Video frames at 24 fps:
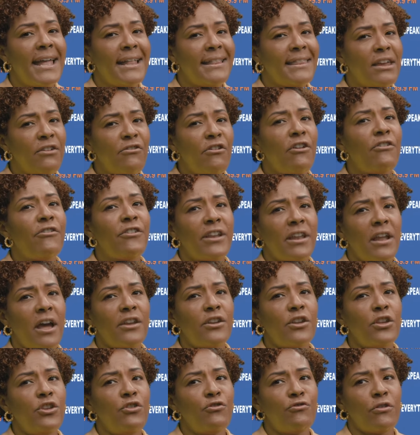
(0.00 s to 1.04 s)
there are a
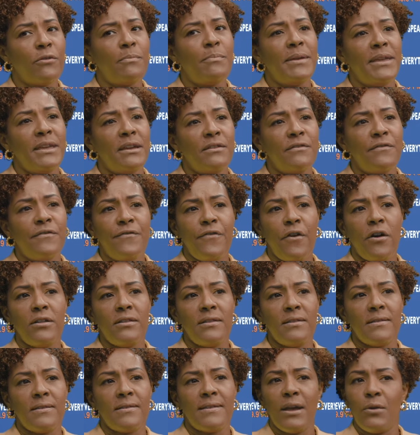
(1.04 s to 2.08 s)
lot of European
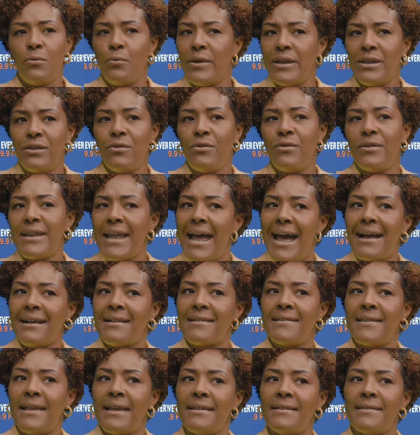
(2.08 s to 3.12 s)
funds that we don't
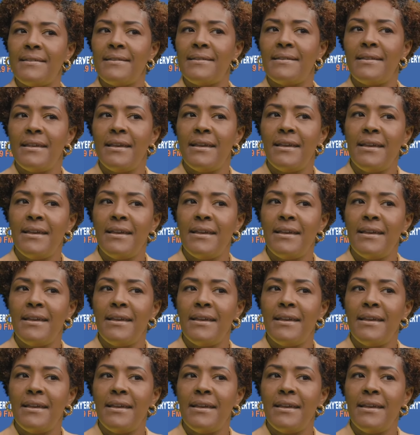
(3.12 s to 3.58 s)
access. Mm.